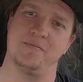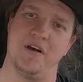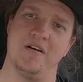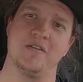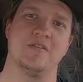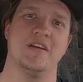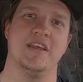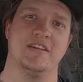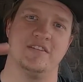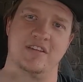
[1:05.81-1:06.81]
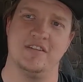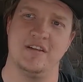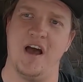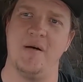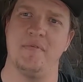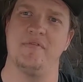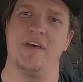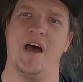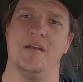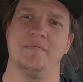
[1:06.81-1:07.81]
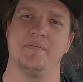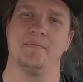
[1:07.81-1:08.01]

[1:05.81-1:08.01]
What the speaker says: concrete into the top of that,